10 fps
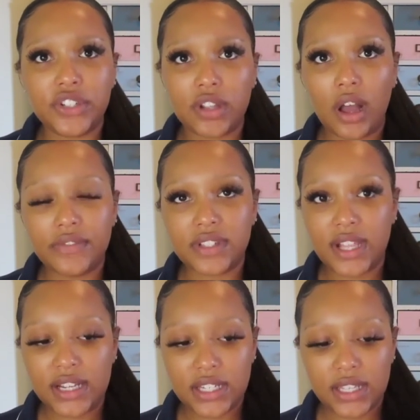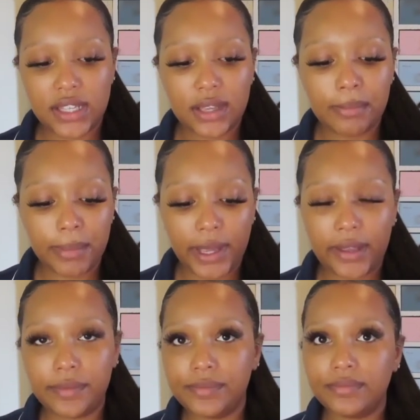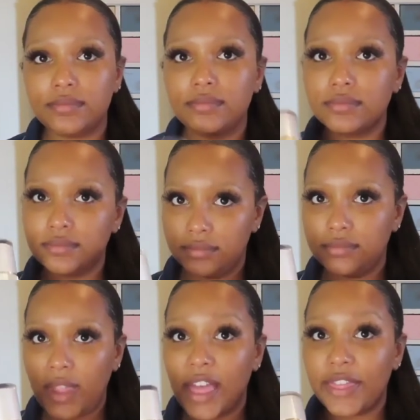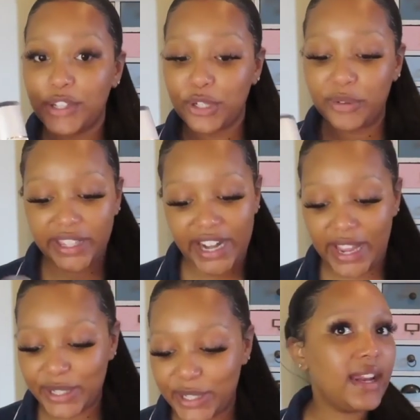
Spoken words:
soft scent to them, but these are really nice.